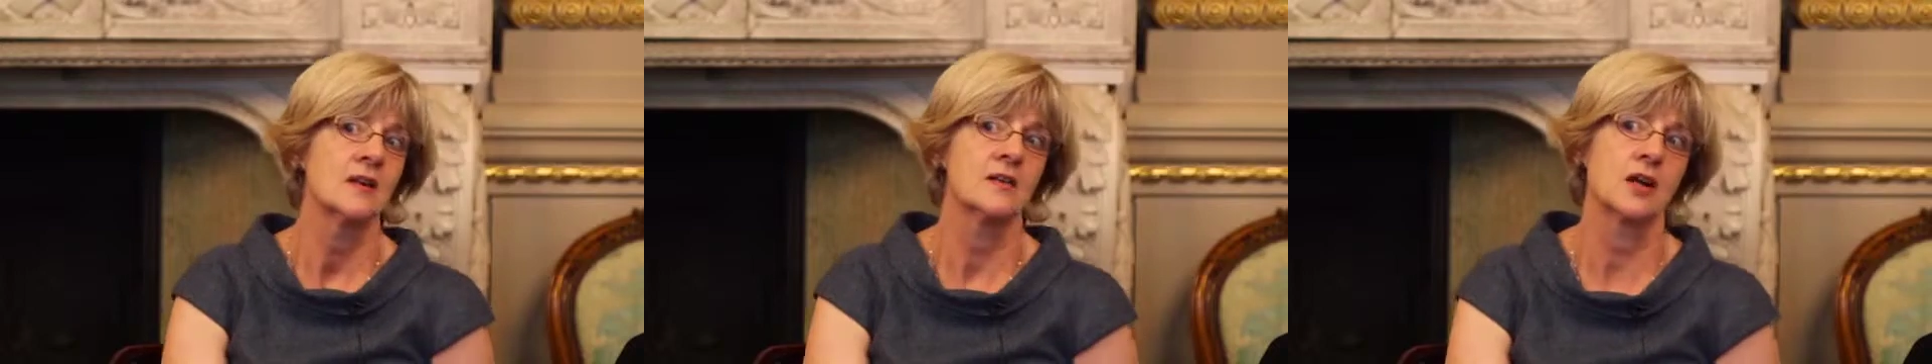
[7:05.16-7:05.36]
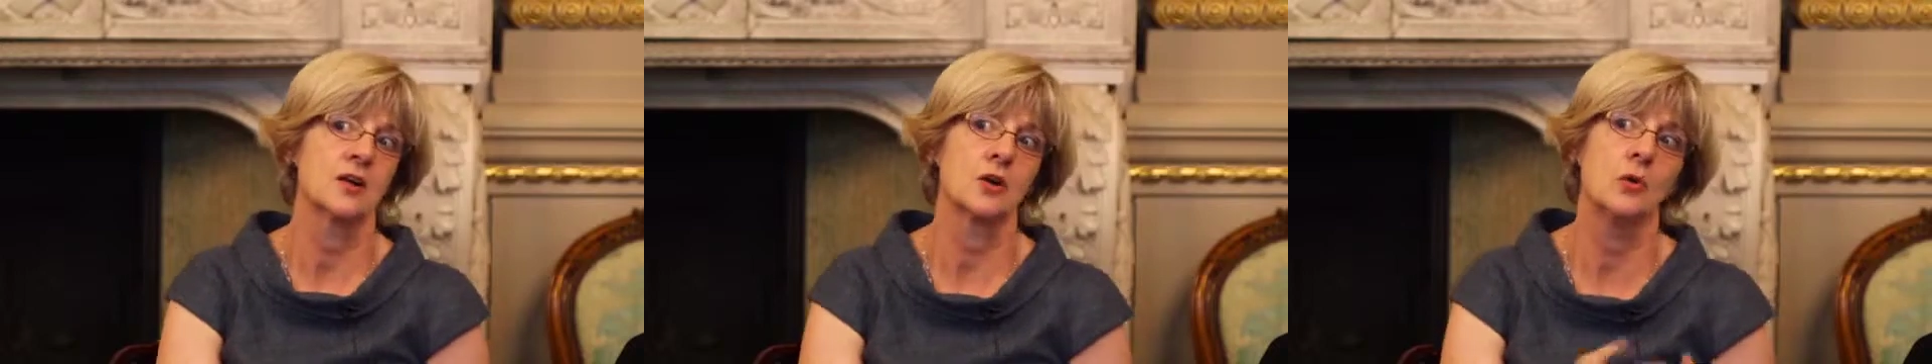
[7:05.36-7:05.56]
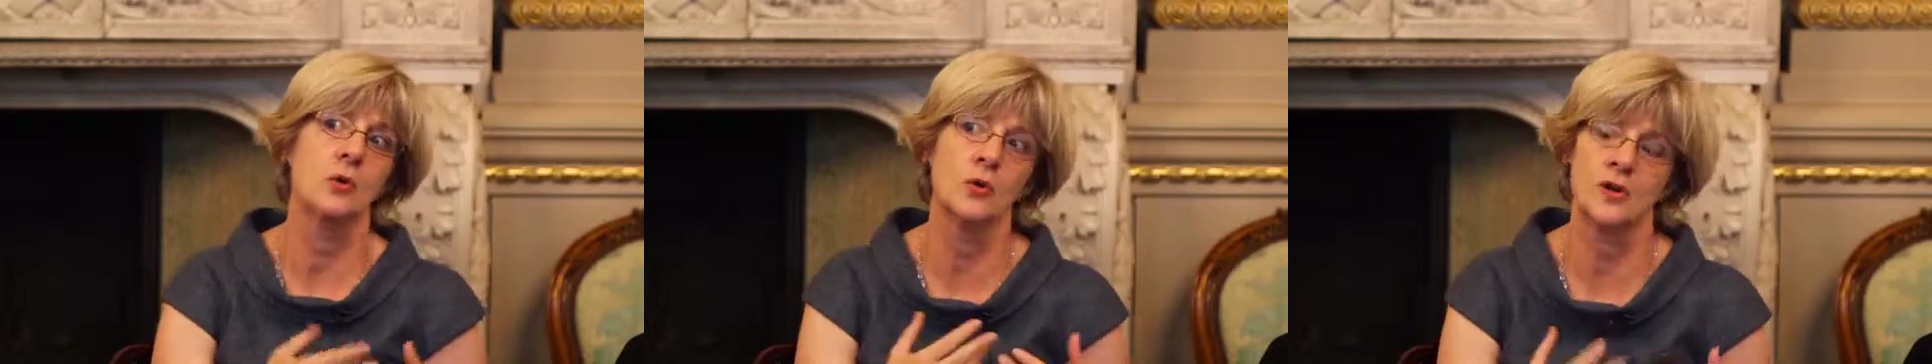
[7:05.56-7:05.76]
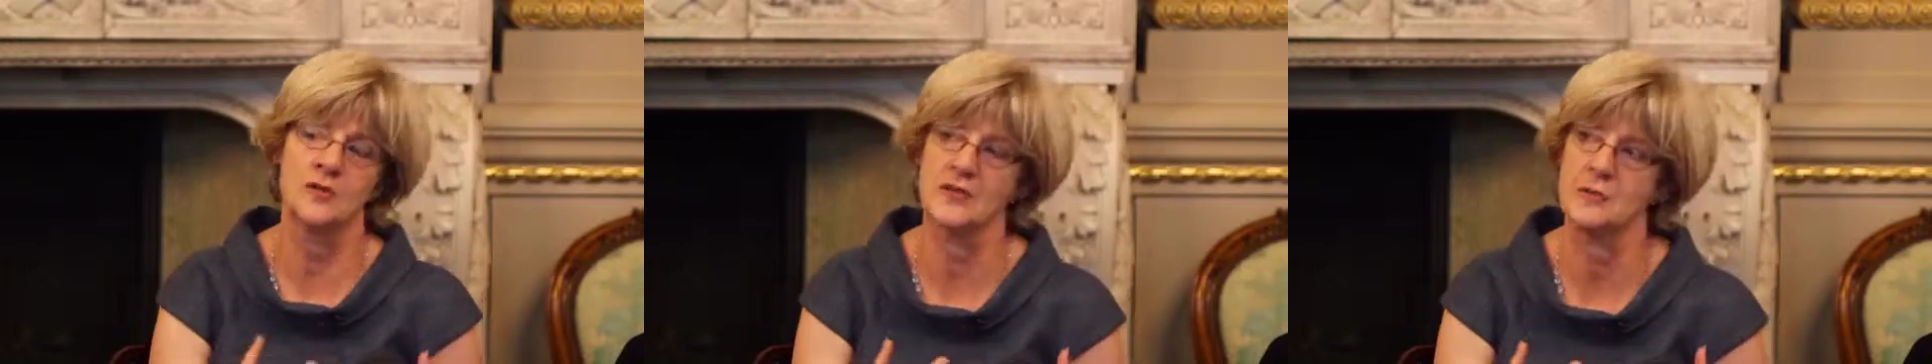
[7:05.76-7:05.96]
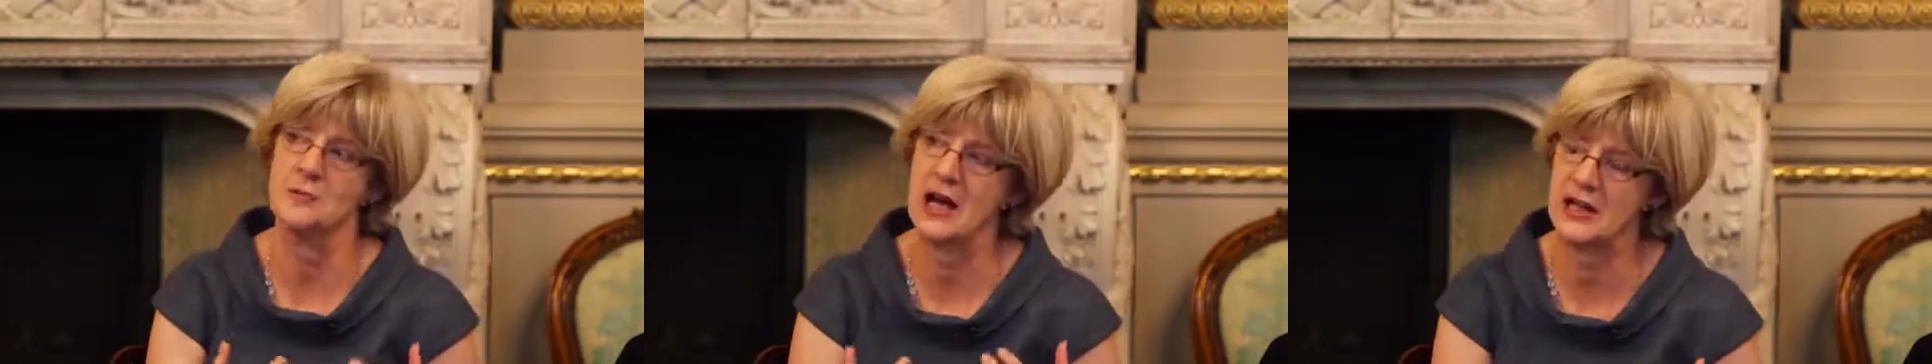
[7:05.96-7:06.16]
That all
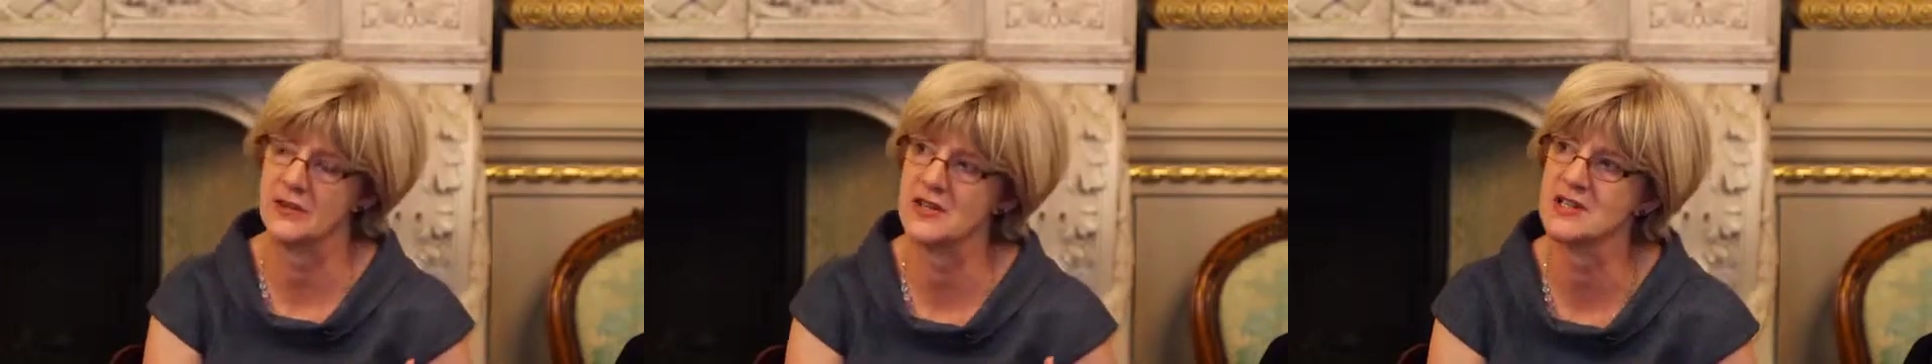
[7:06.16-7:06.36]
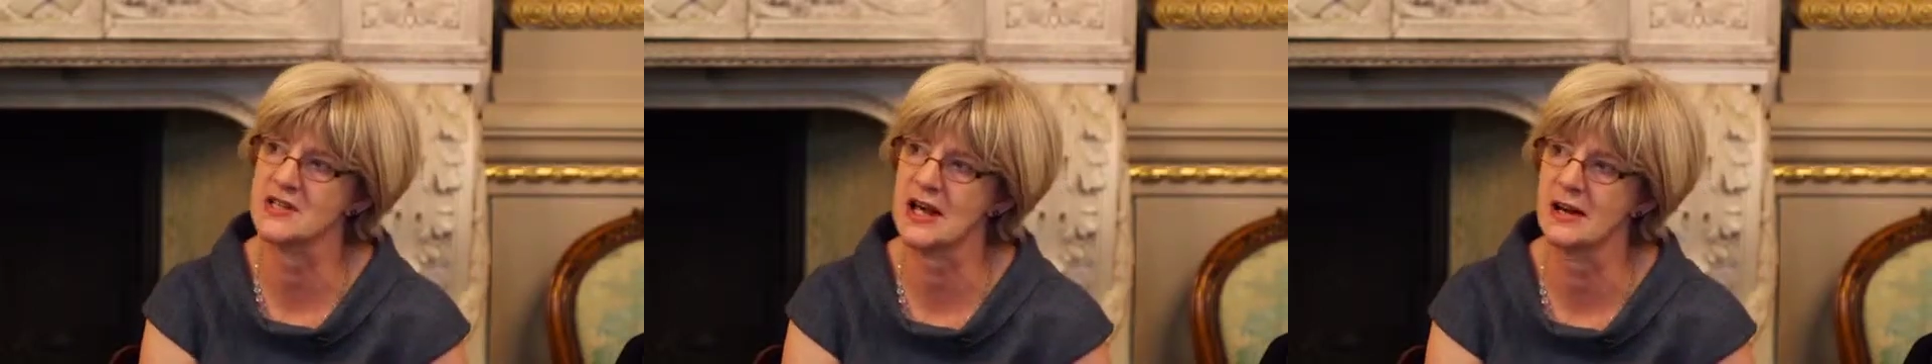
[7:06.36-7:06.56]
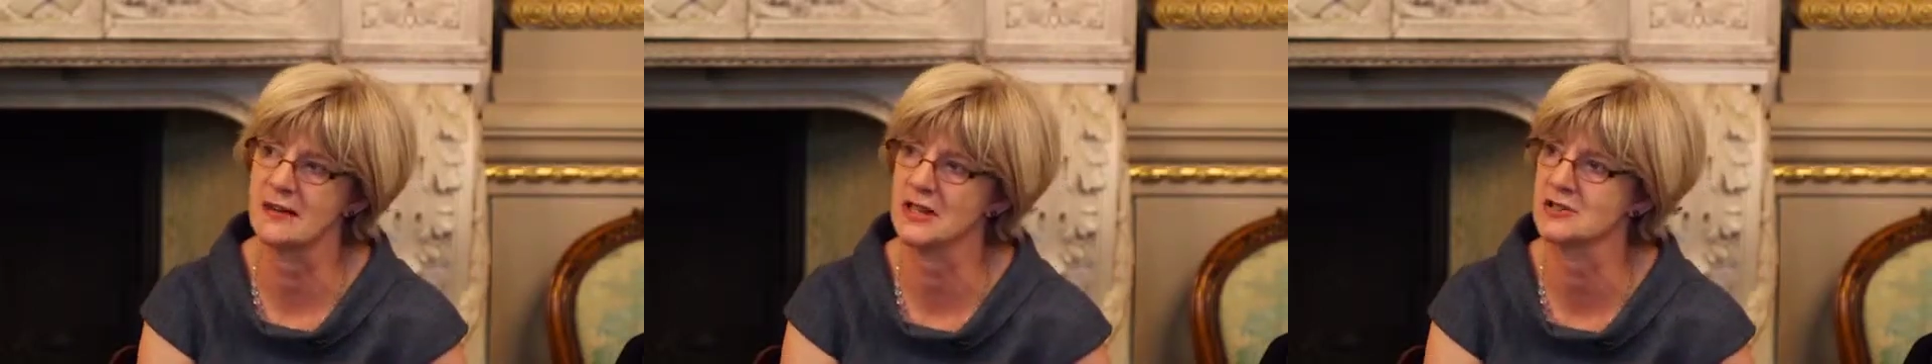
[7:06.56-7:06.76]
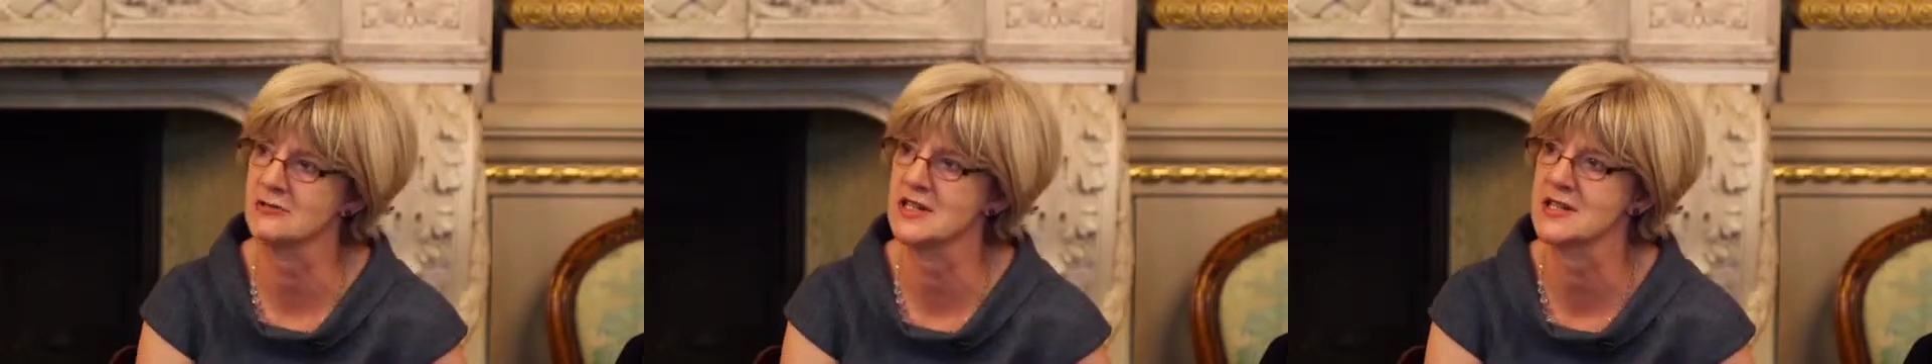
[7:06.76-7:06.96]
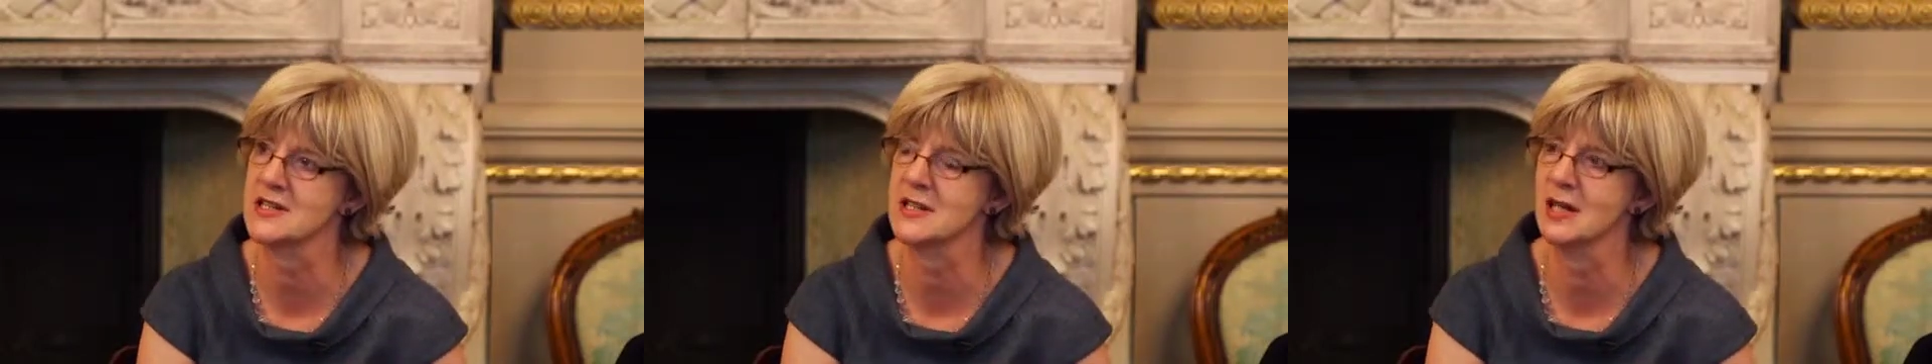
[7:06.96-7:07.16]
of them had this
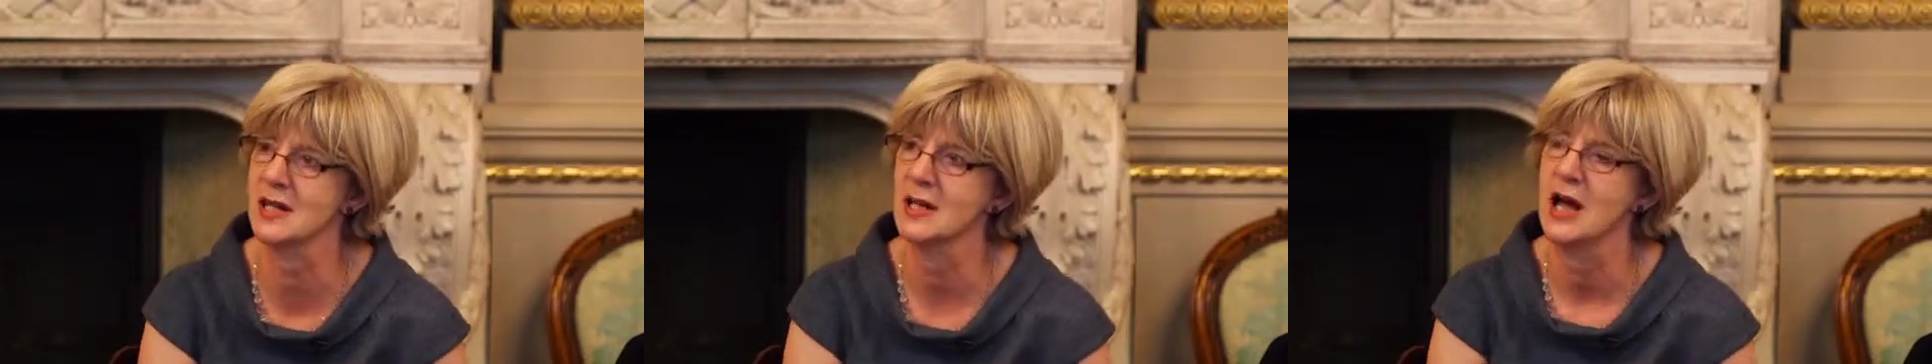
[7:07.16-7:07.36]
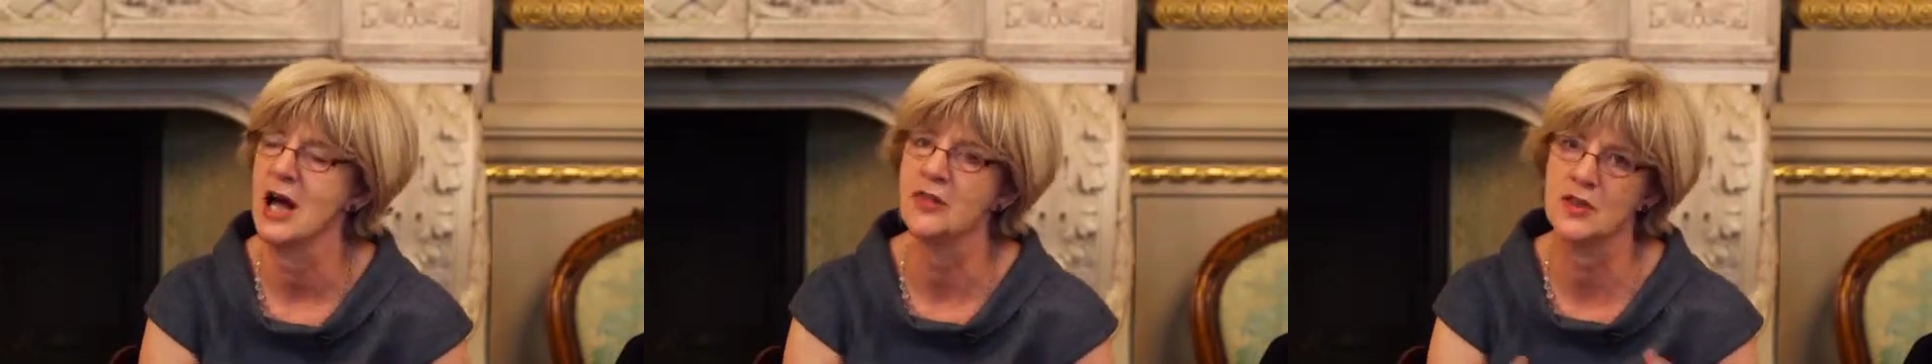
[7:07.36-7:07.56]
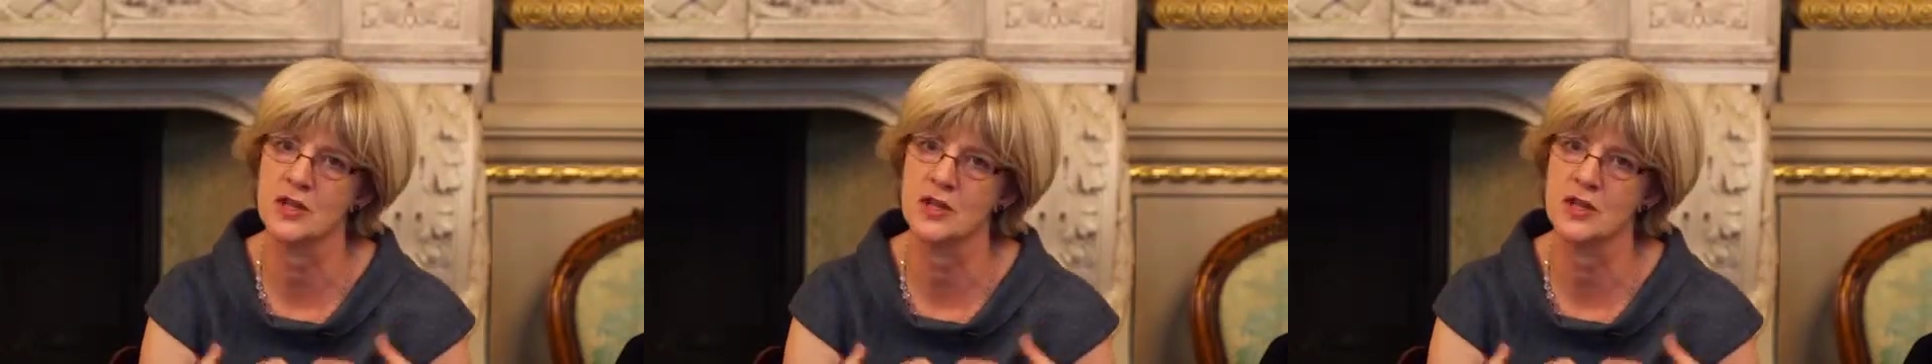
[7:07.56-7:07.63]
characteristic,